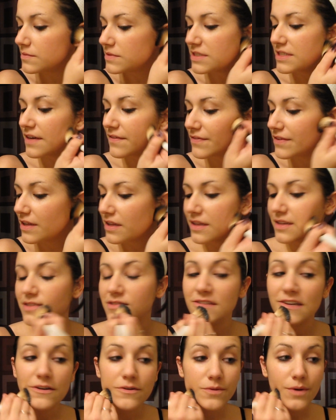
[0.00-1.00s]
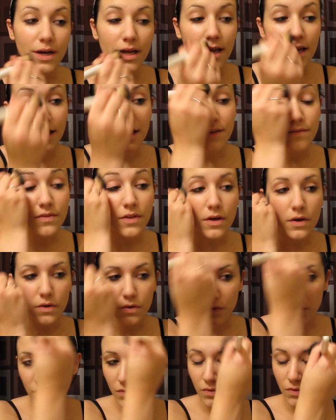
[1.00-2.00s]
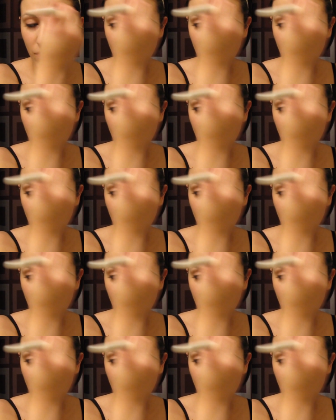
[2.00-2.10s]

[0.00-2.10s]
Definitely don't want any of those.